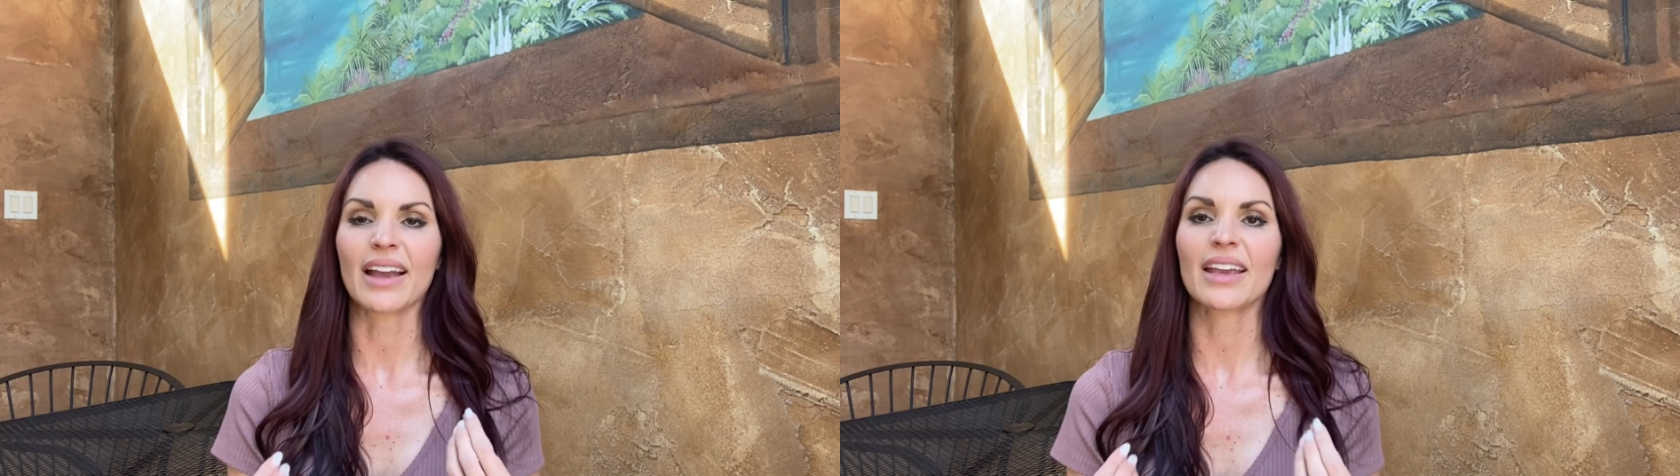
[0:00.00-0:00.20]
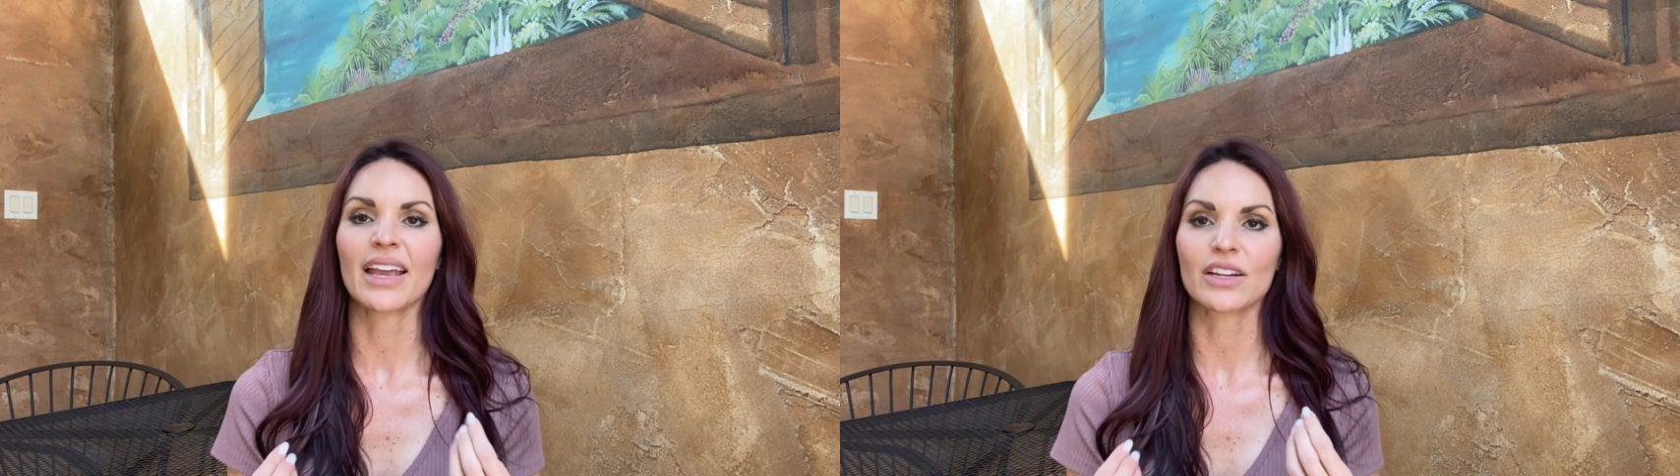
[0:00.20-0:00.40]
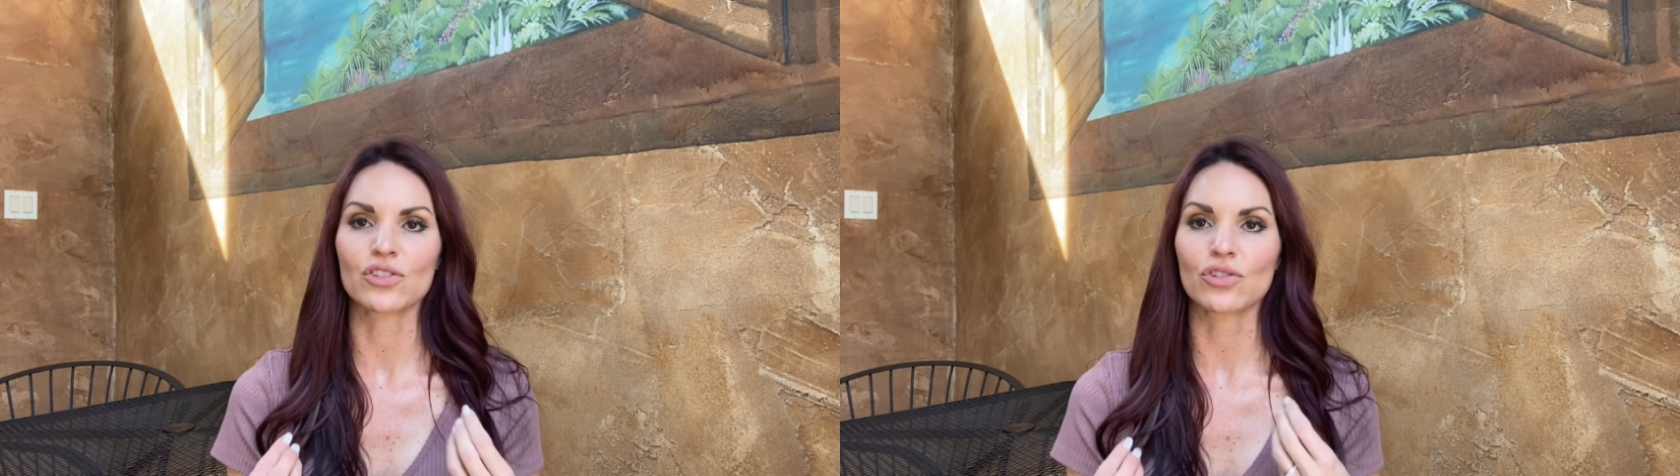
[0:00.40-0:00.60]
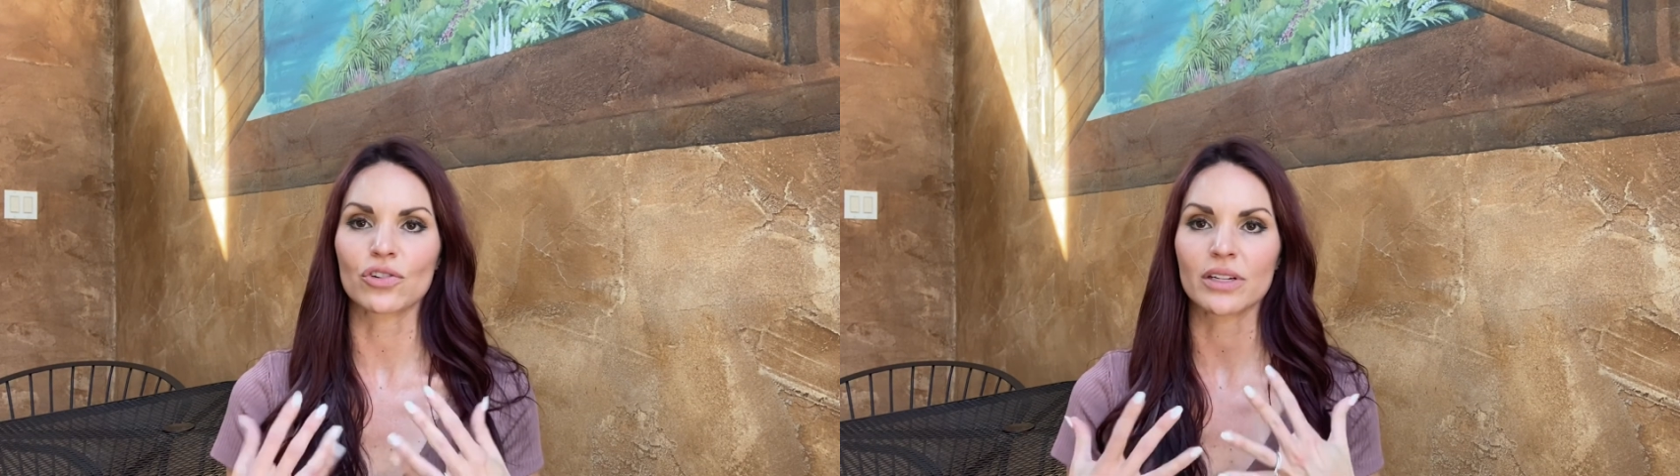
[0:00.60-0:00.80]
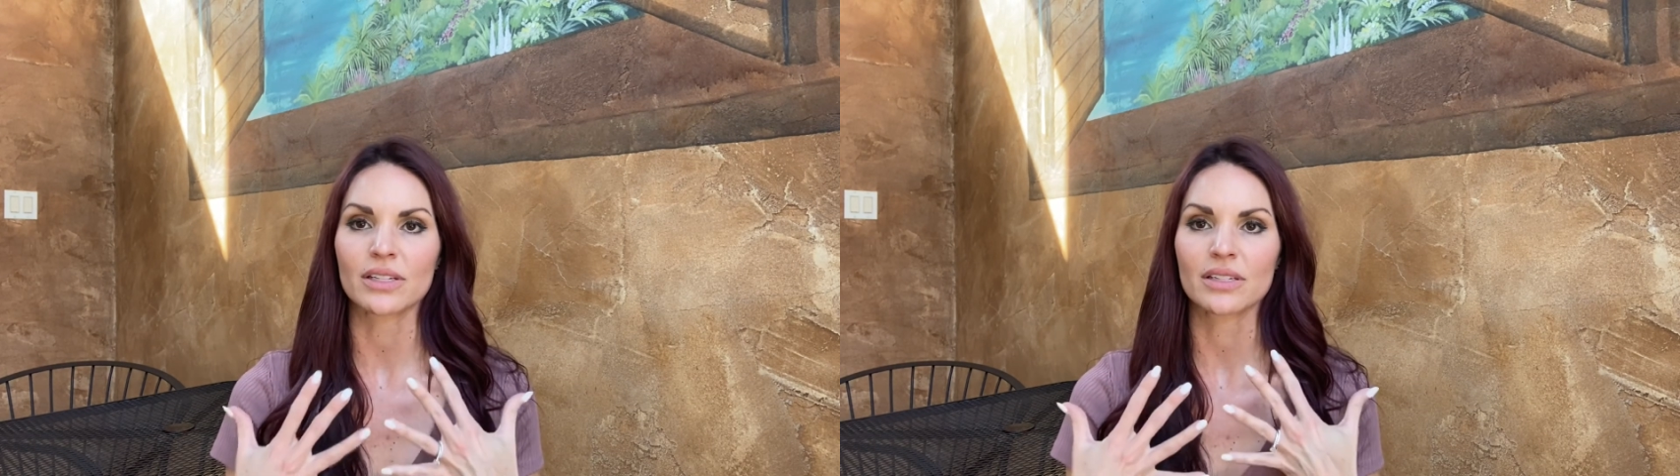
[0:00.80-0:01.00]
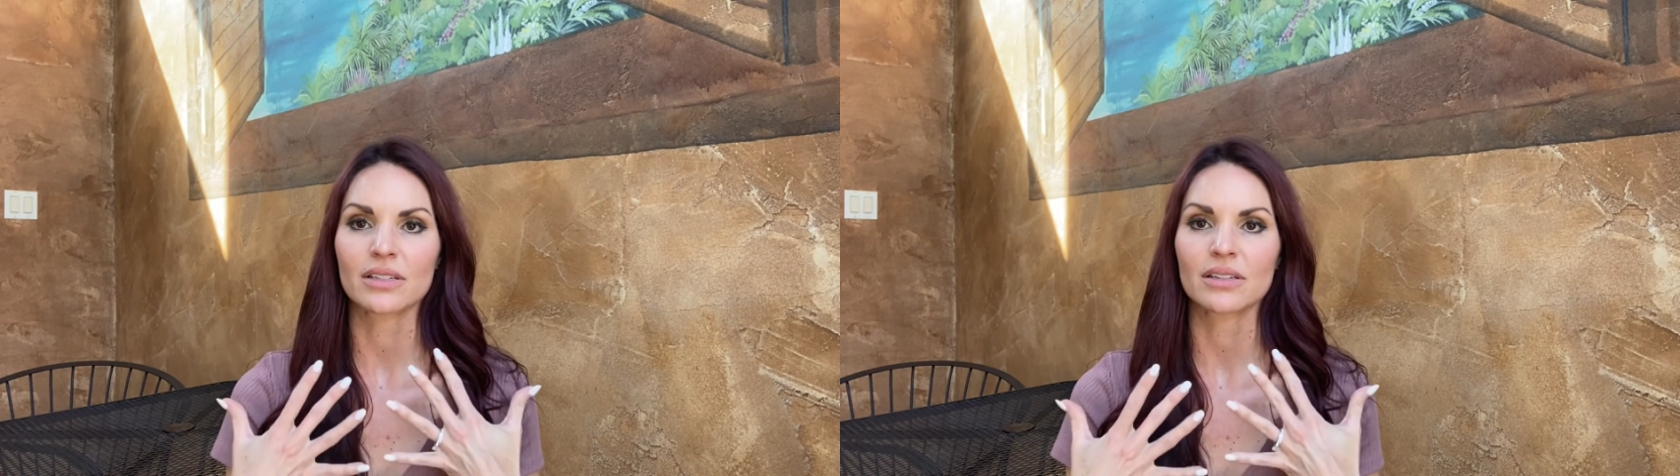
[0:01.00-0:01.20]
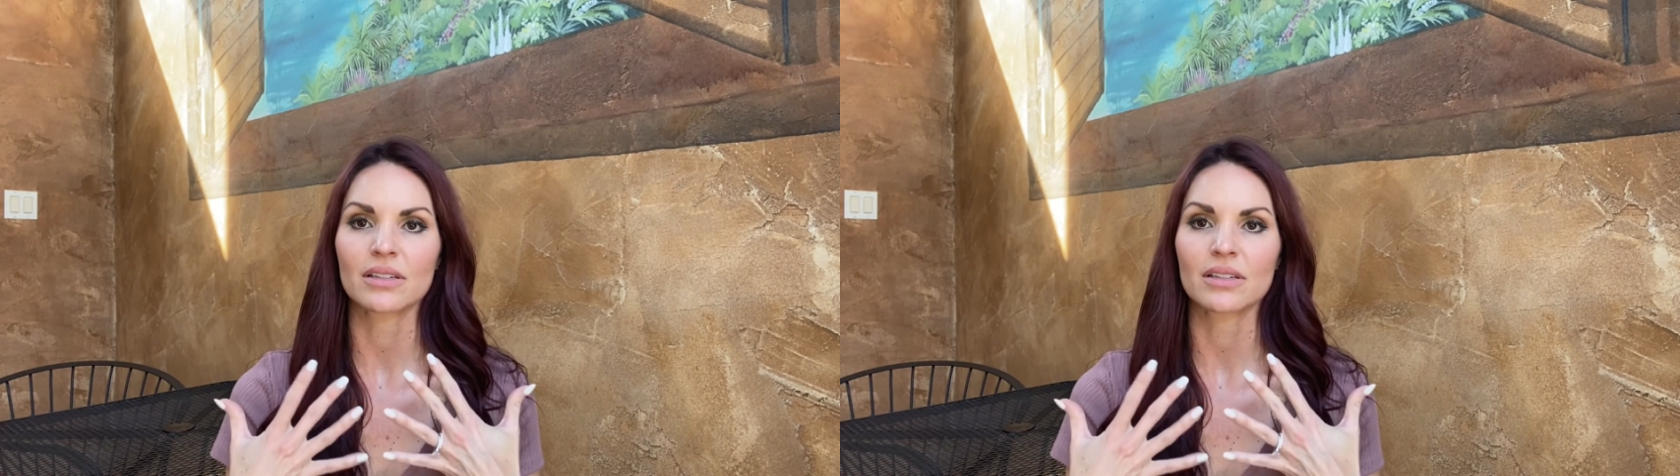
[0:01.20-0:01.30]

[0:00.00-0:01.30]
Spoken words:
cancerous